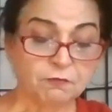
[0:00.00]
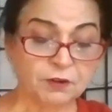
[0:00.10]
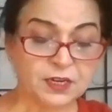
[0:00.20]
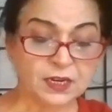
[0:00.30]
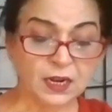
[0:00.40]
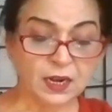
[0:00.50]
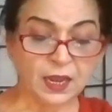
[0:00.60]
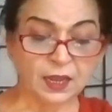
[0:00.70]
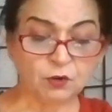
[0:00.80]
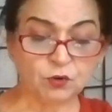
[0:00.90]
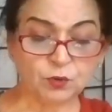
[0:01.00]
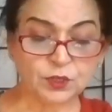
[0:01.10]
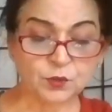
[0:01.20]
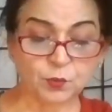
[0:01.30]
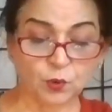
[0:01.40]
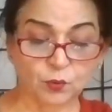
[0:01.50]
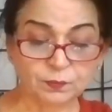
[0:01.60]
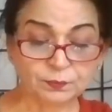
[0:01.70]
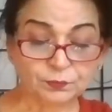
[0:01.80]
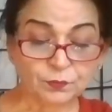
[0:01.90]
Fitting an arrow to his bow,
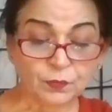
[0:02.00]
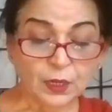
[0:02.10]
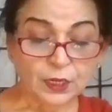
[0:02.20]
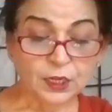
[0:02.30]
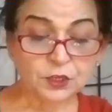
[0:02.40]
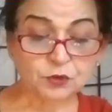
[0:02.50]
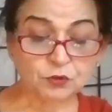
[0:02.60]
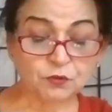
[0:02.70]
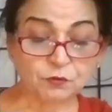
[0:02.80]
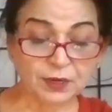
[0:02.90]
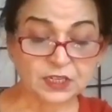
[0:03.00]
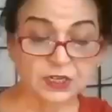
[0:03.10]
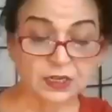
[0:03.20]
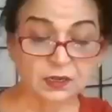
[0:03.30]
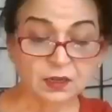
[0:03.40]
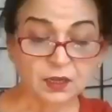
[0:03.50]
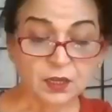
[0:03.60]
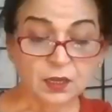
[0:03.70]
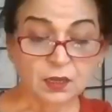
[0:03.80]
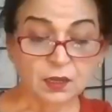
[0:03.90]
he stood waiting.
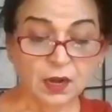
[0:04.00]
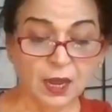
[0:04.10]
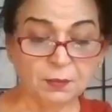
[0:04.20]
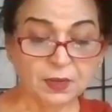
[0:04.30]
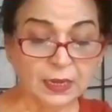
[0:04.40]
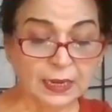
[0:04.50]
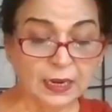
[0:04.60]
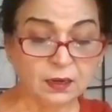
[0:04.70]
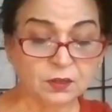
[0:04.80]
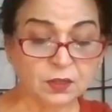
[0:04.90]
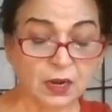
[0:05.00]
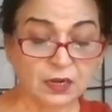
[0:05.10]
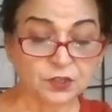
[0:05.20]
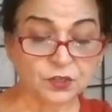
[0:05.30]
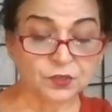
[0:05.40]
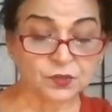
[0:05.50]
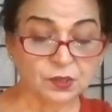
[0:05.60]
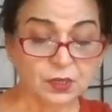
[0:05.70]
Ram hailed the rakshas: